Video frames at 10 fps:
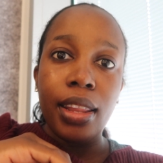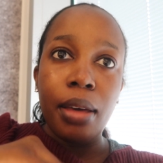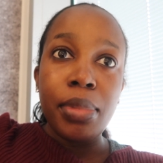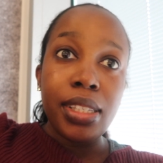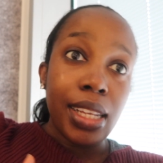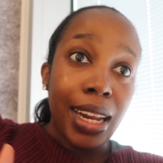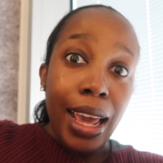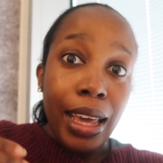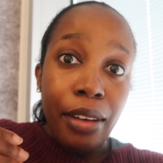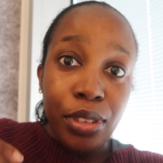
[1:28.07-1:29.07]
that means that
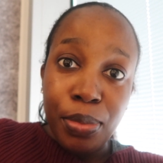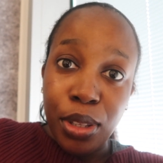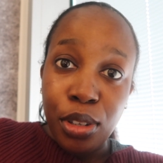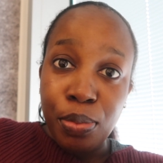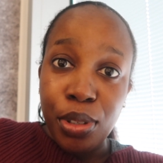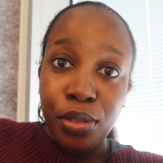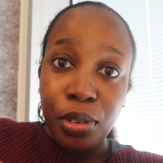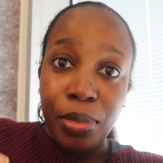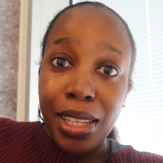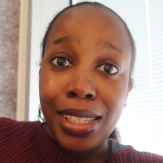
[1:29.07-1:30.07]
I have to be in hospital
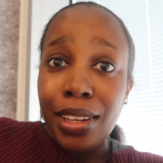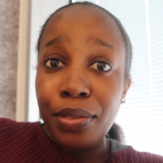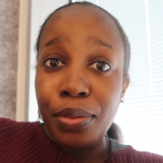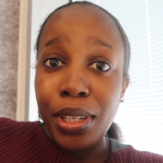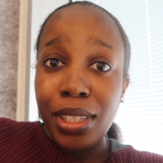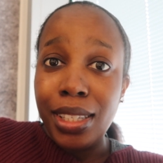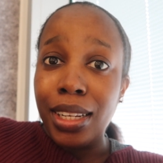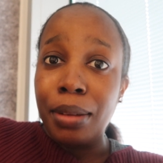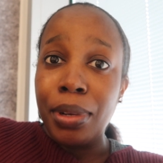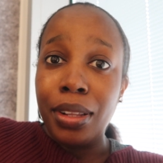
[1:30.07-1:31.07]
from 37 weeks
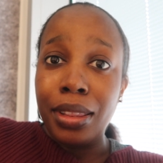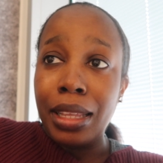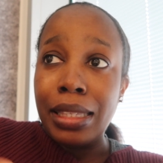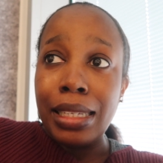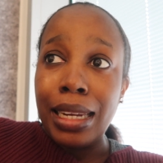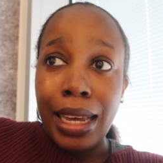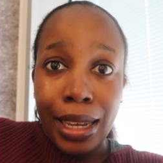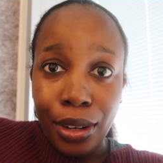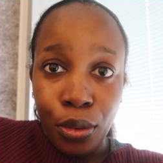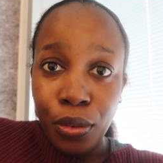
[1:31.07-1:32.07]
till about
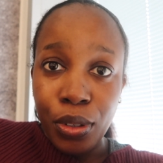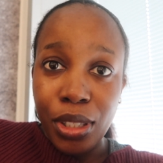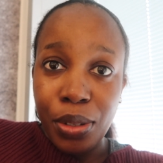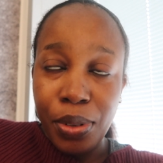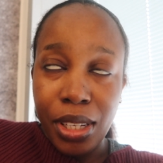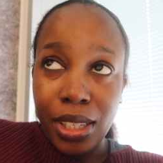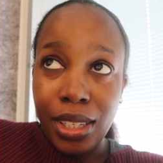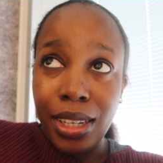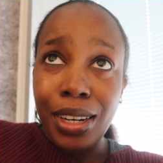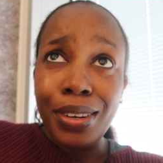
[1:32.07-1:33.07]
39 or 40
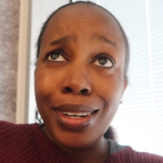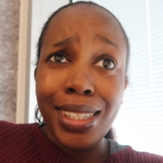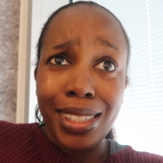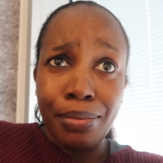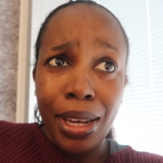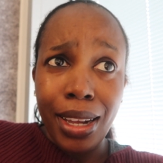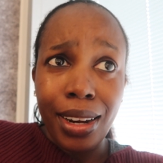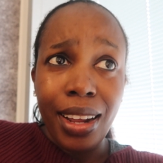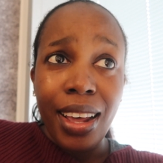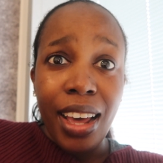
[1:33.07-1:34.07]
weeks. Crazy,
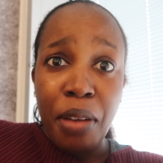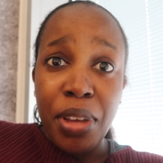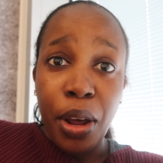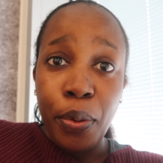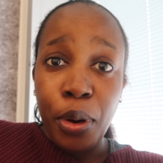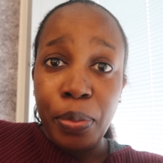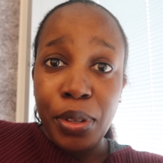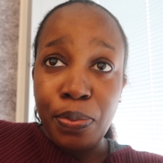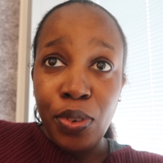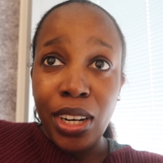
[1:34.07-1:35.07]
man. I mean, I woke up
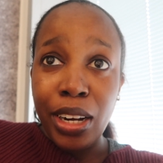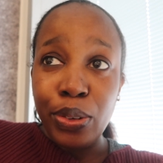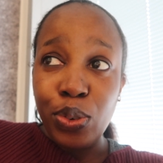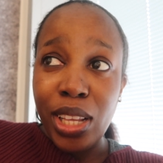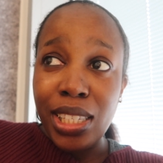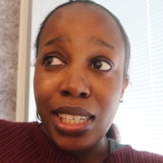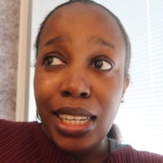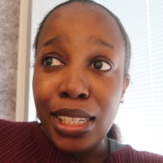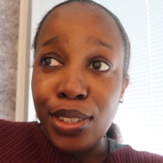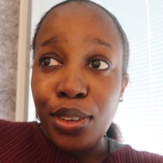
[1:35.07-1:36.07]
this morning and I was
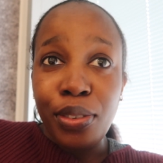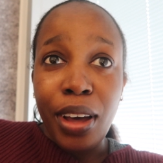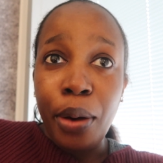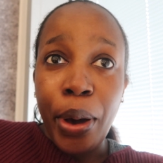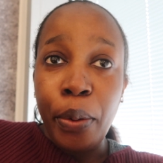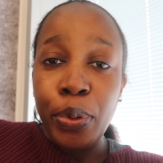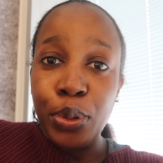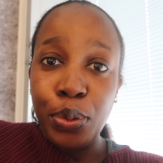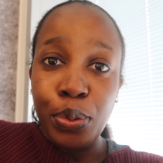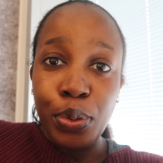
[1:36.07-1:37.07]
writing lists of how I
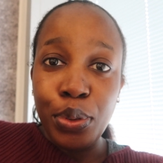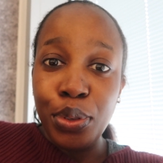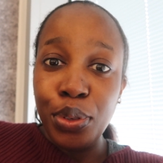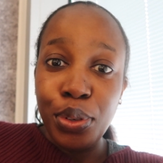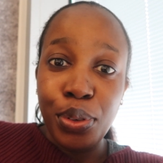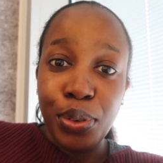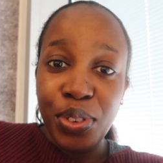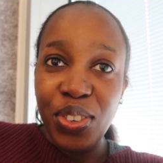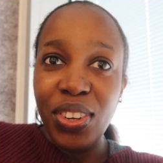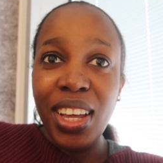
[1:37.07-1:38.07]
want to cook
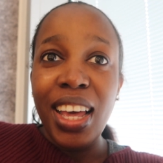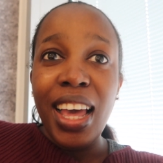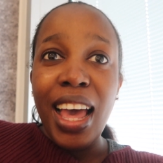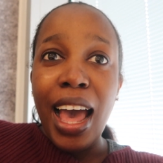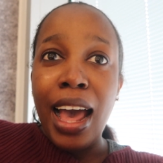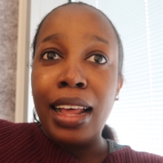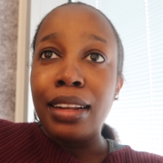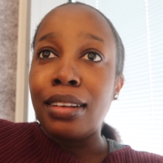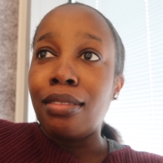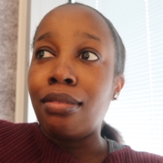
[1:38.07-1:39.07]
stew
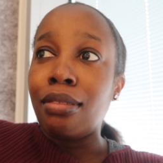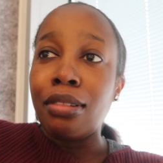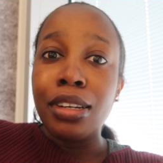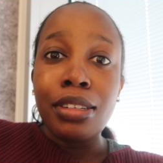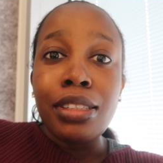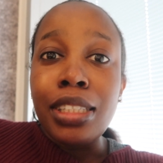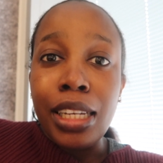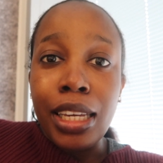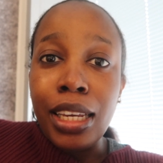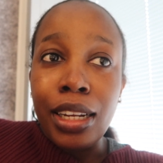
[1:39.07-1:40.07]
and grilled
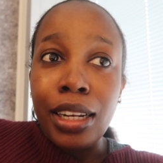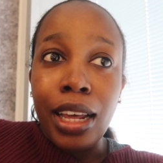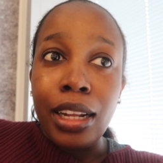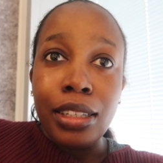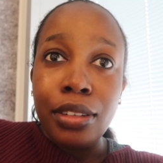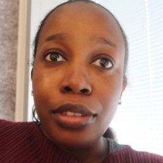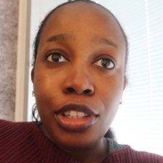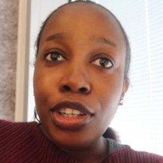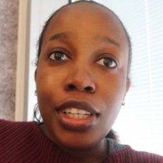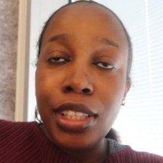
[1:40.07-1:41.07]
chicken and
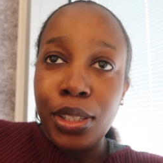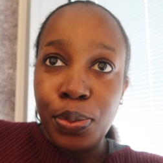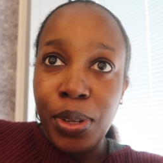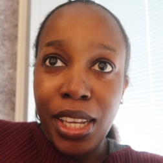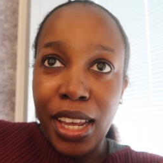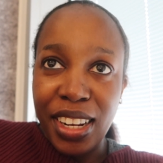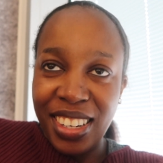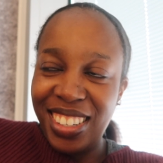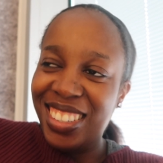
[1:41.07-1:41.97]
turkey this weekend.